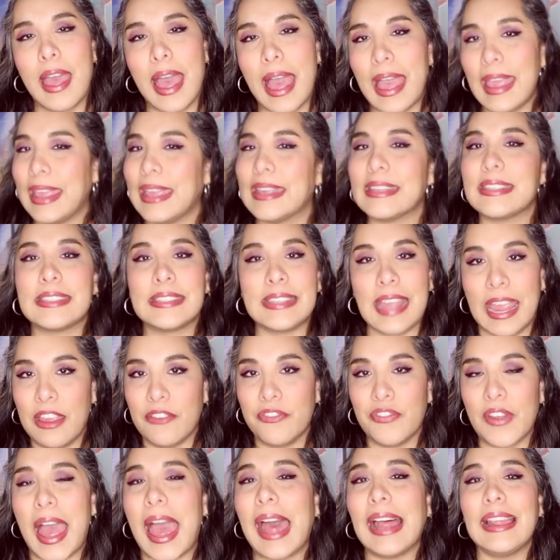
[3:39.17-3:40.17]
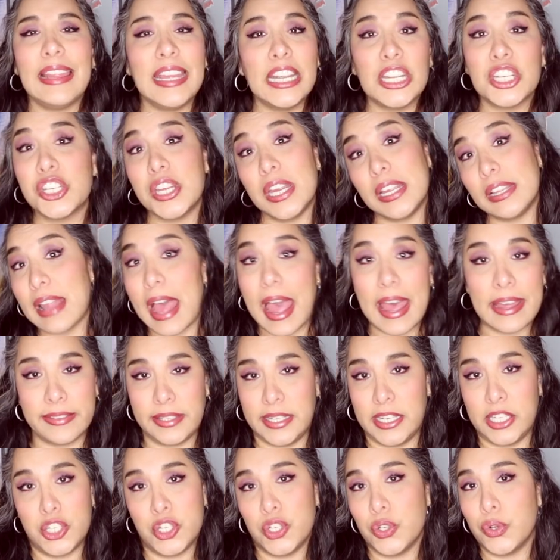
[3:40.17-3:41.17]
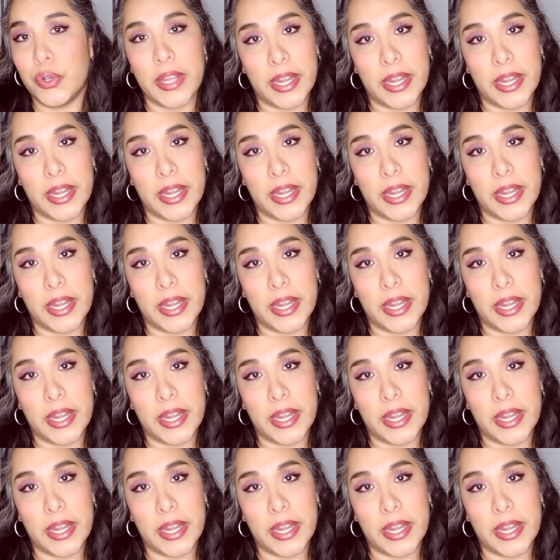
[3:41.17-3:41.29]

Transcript: I guess, safe. At least she lasted 2